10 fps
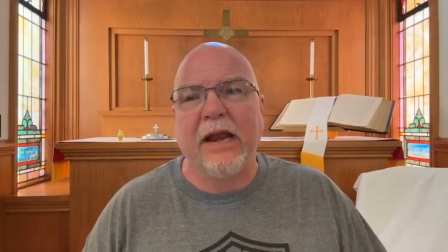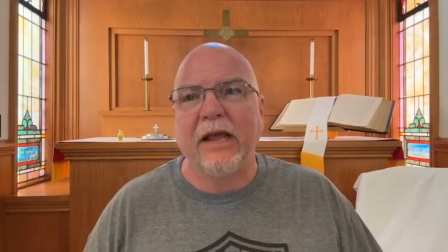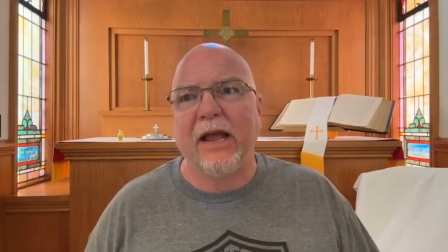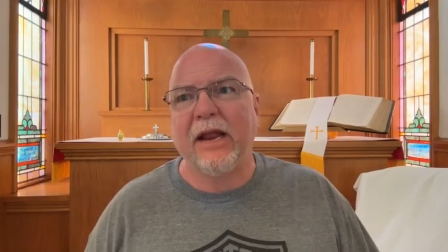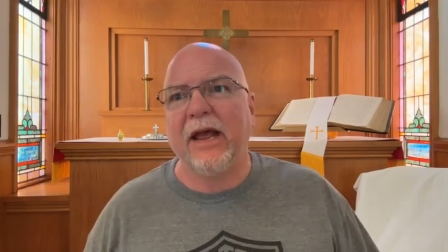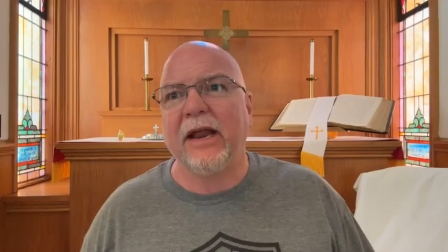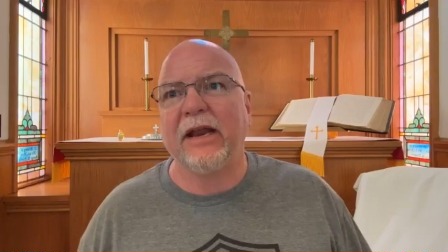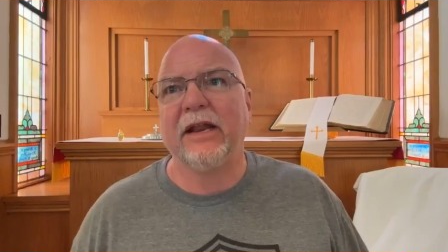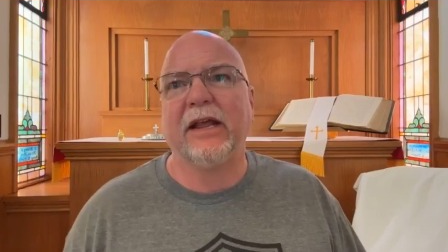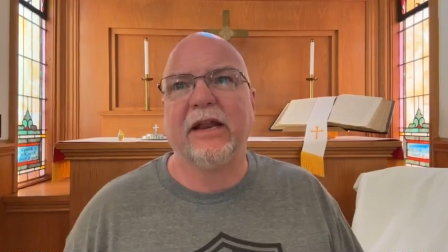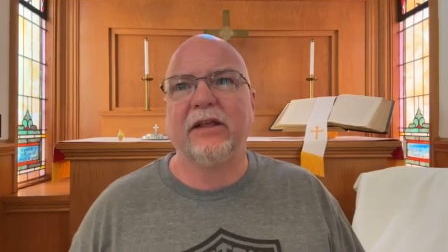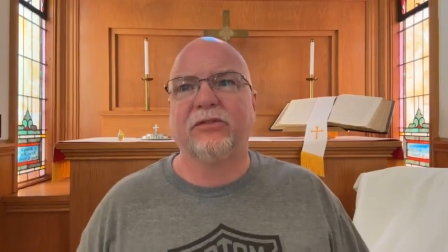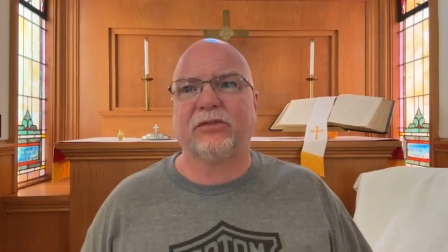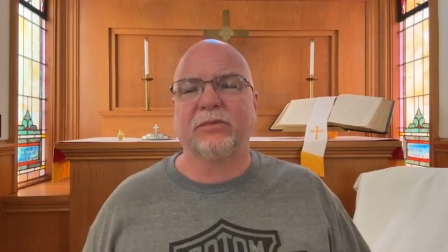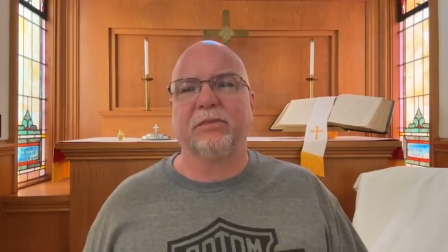And, he, and, and it, it
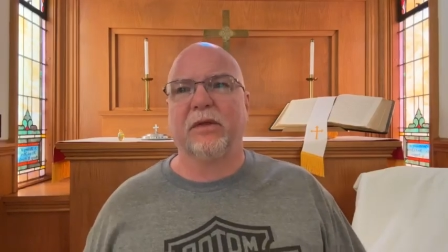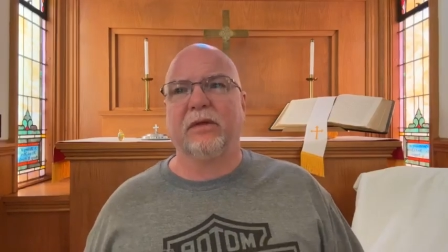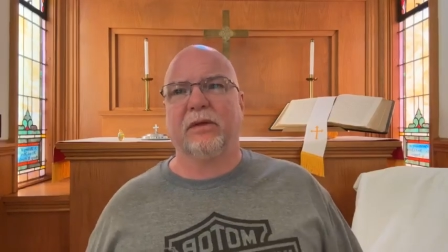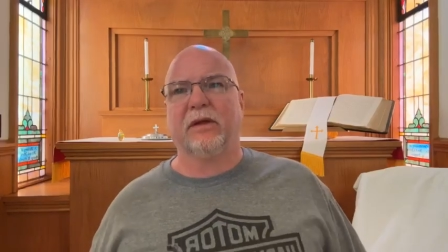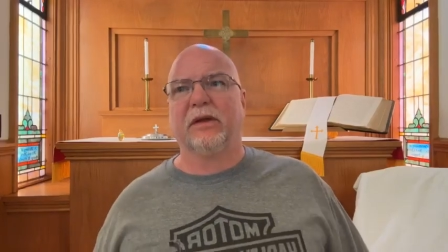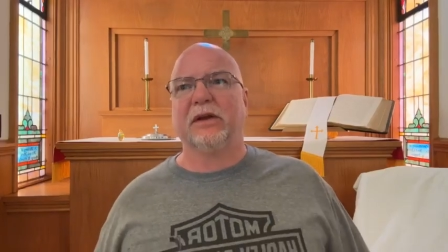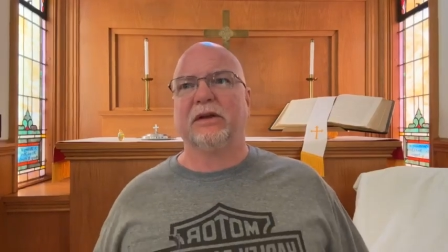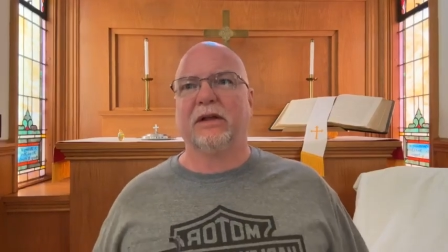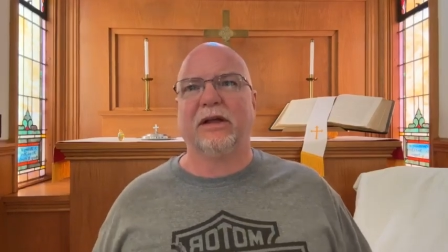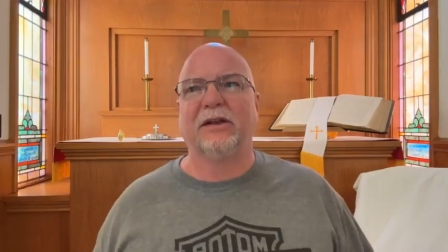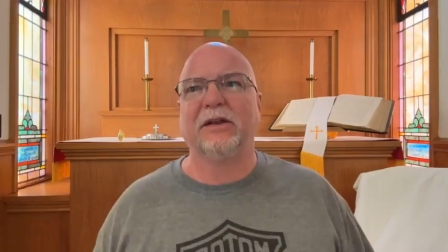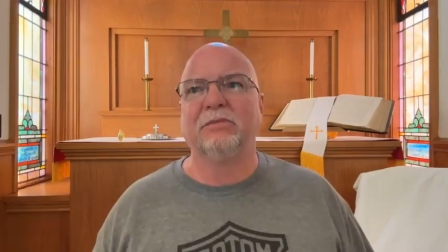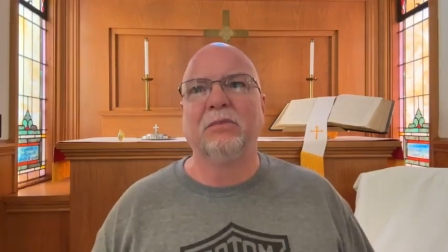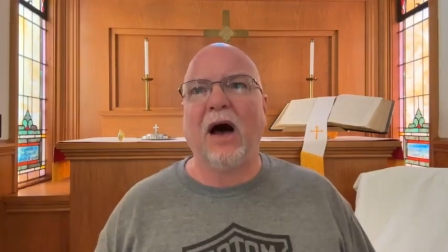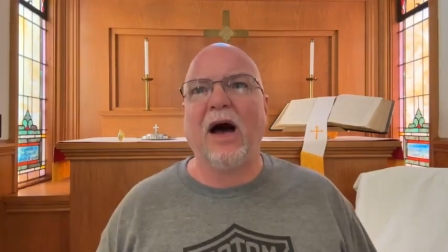is
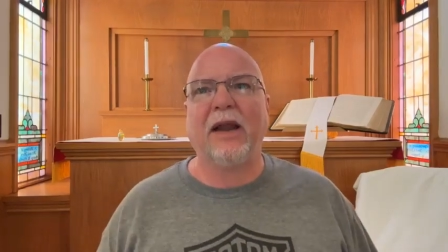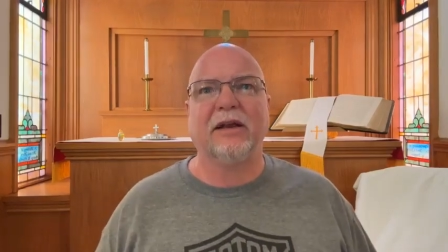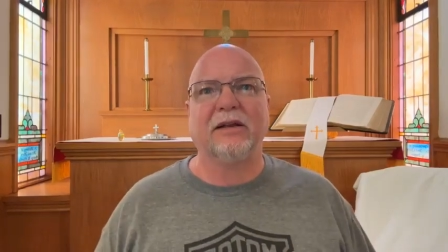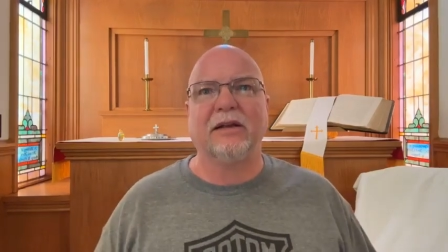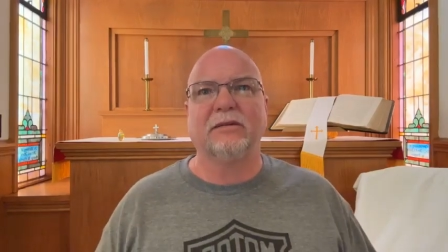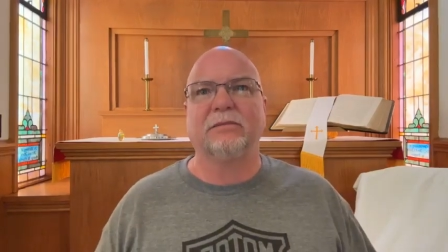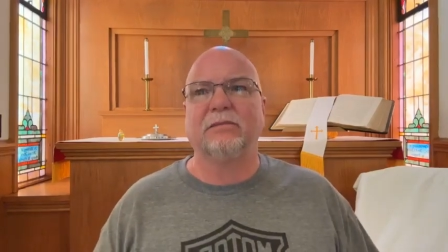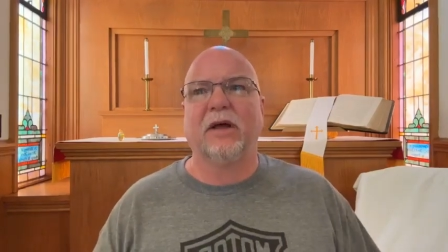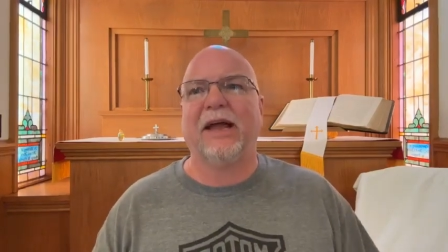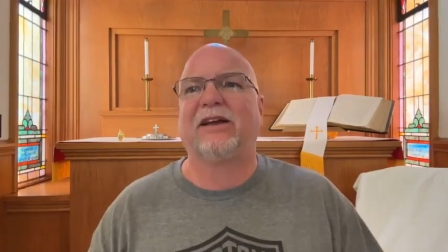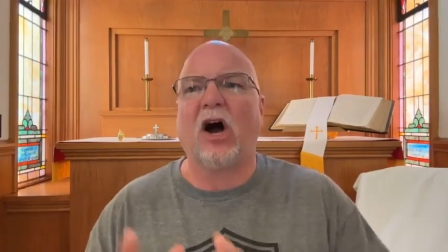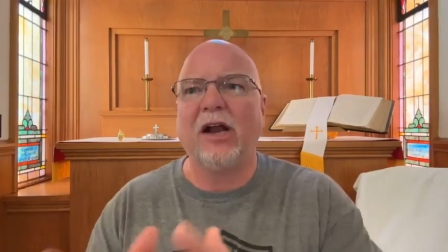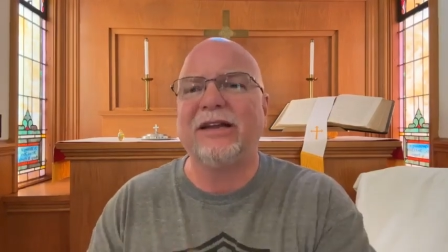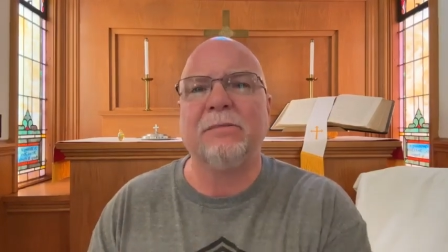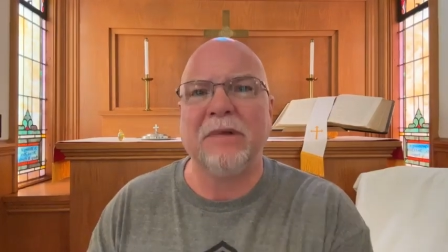not a
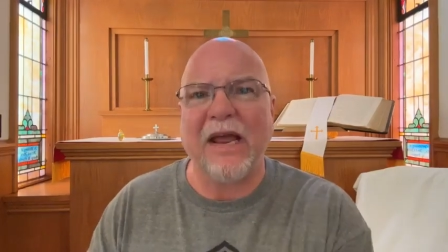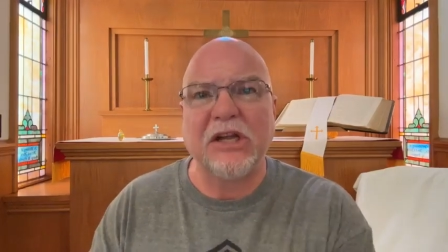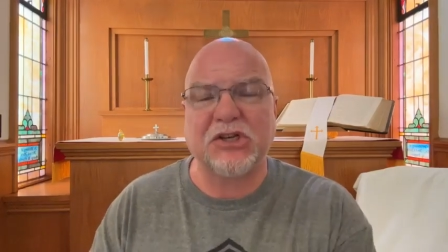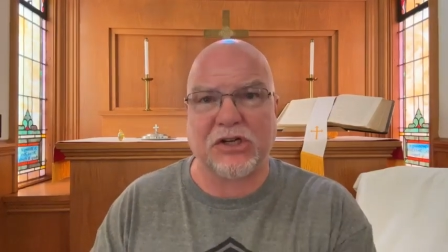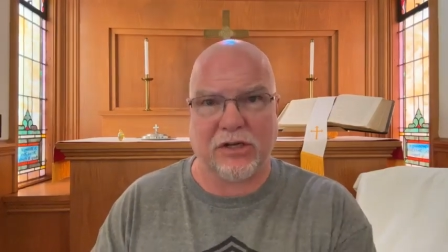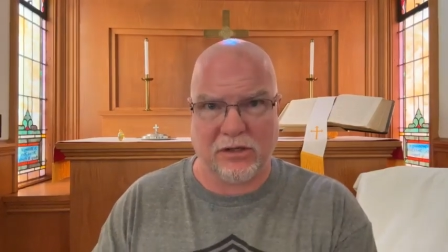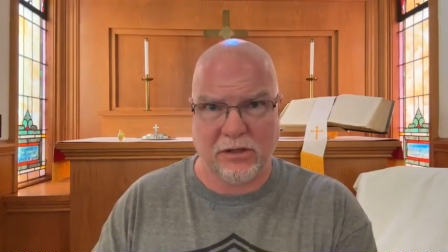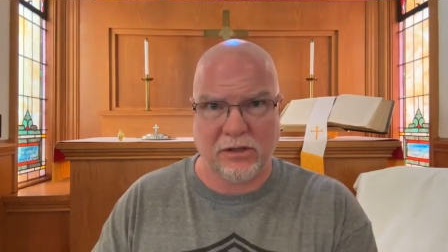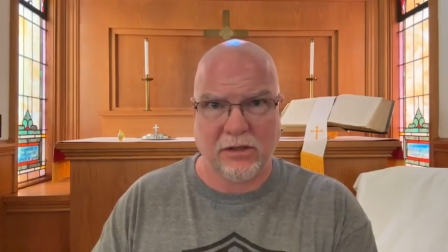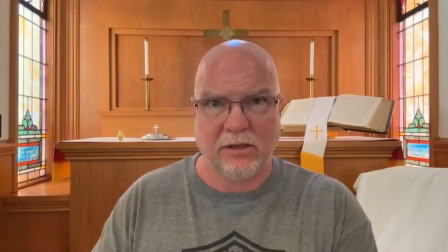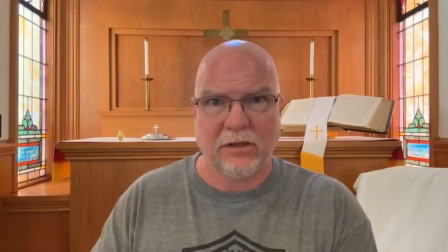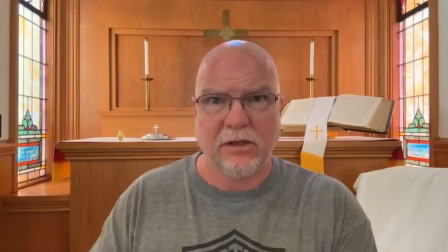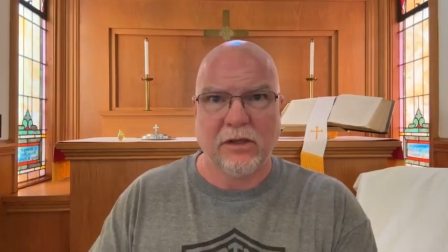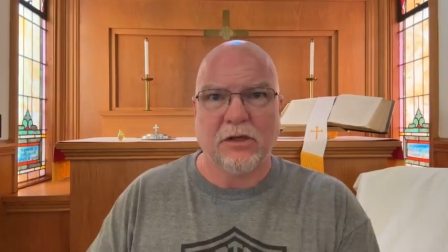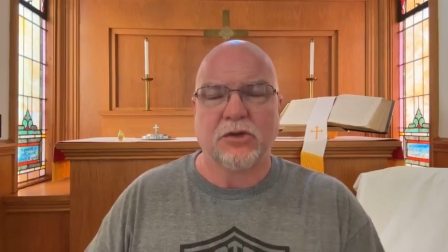condemnation
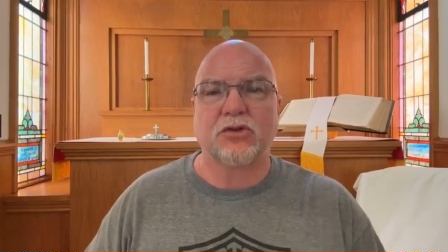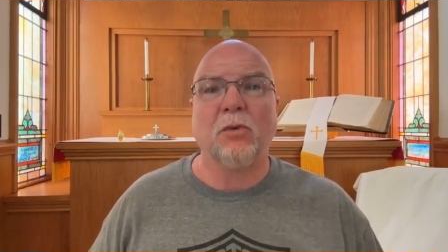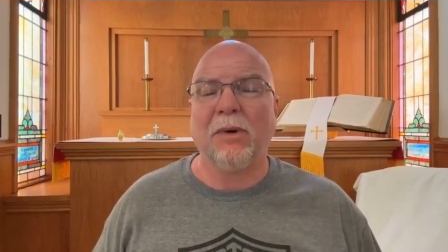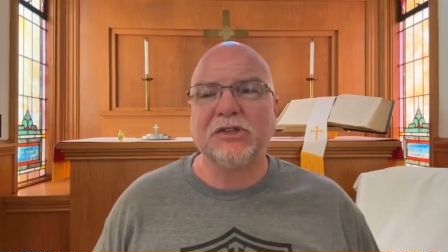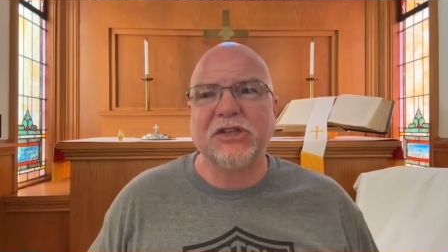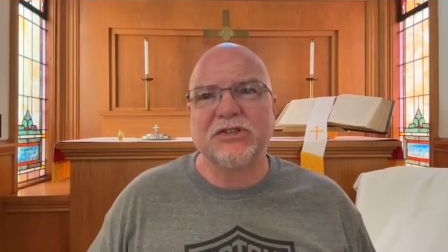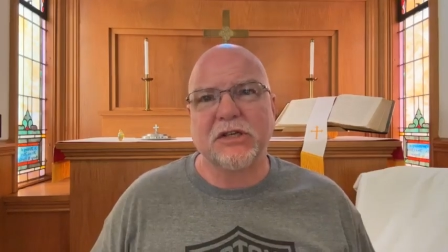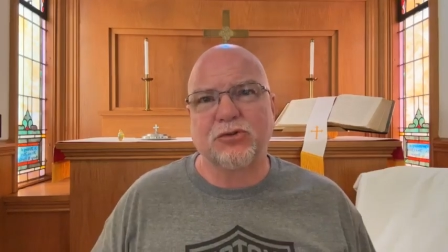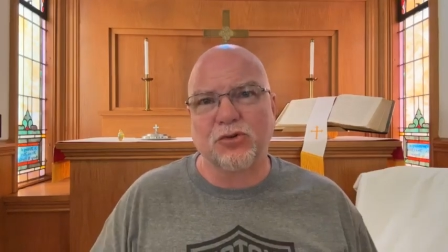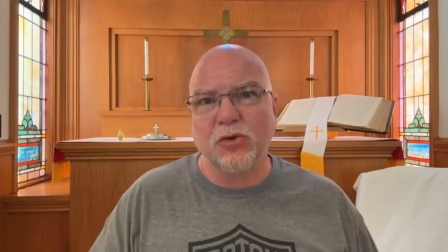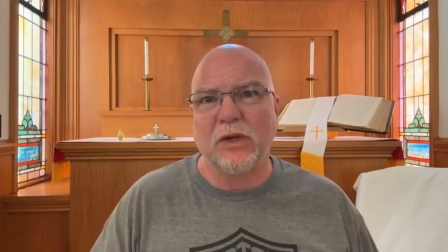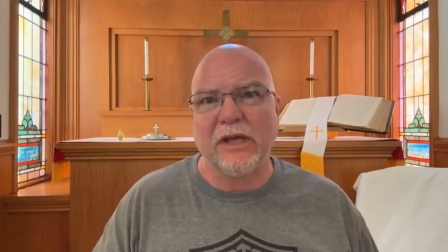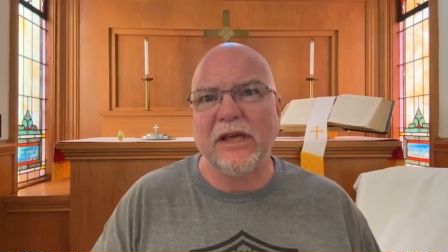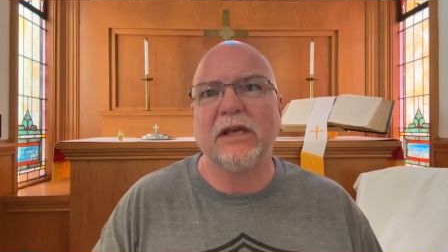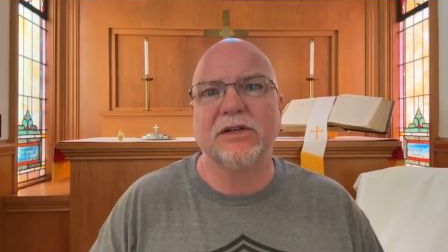so much as it
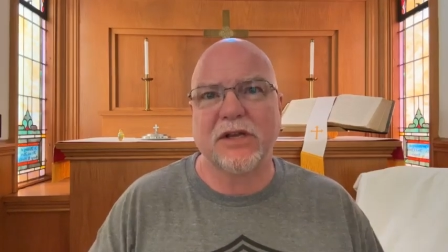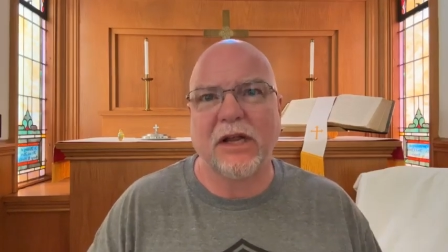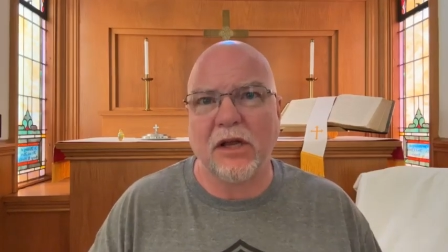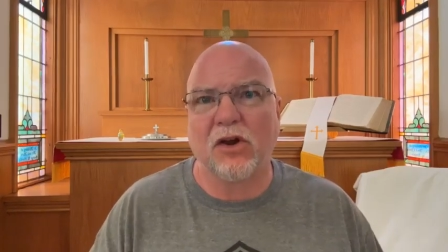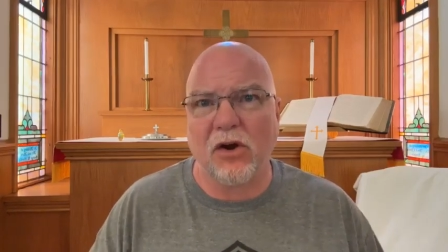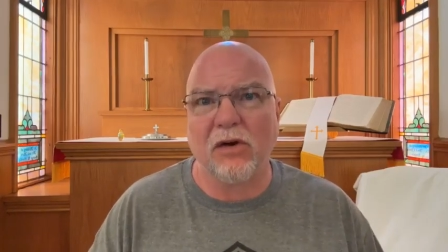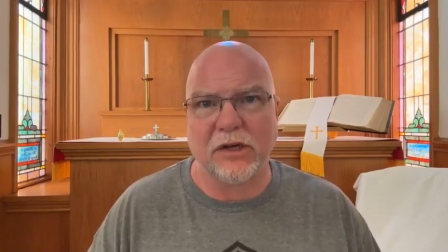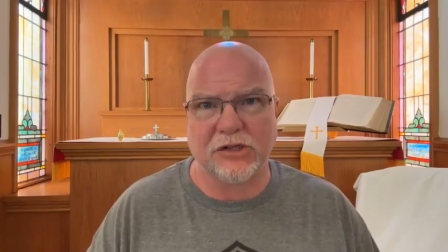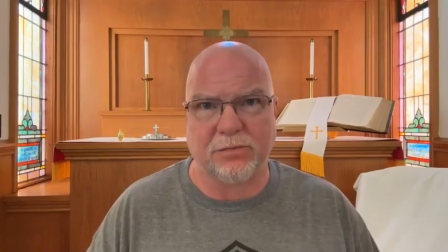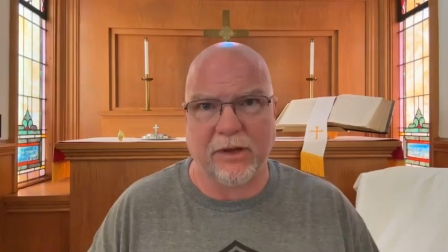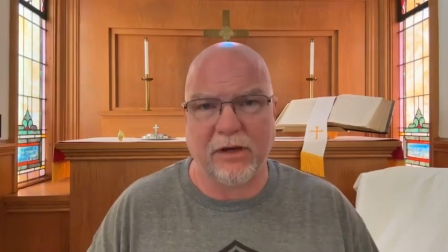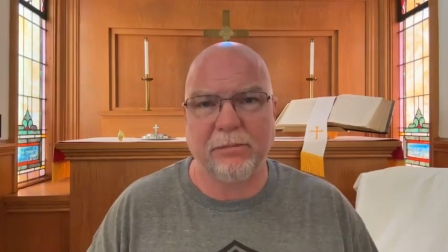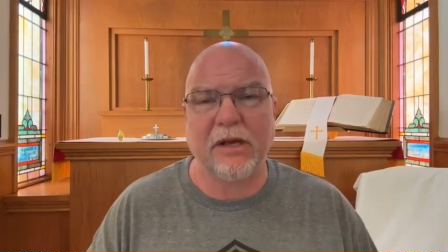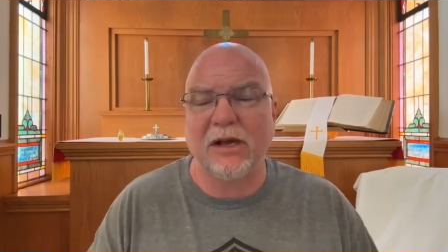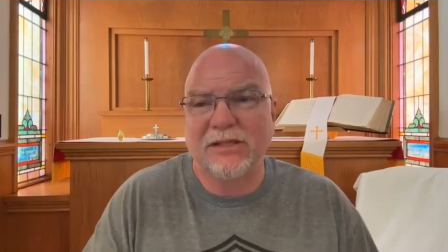truly is an
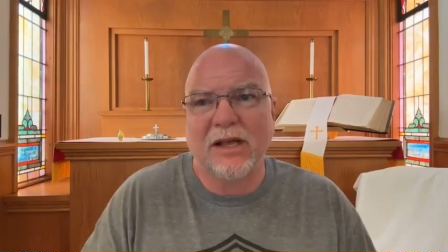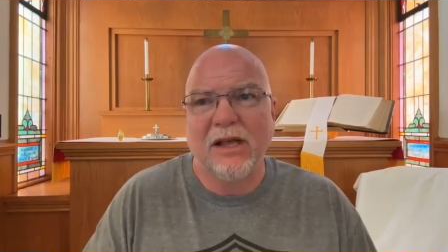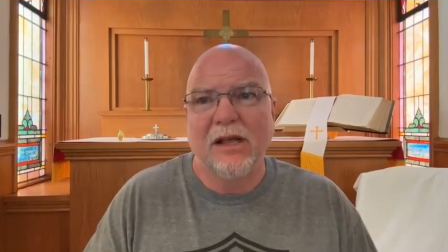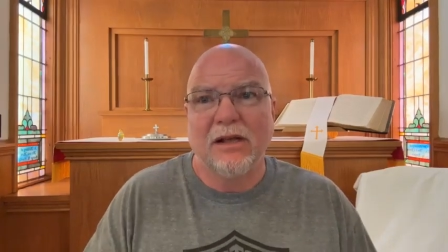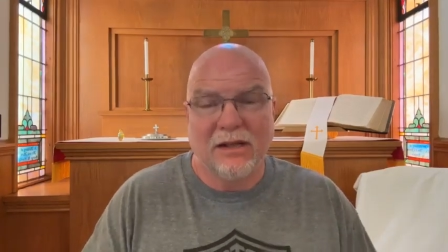encouragement because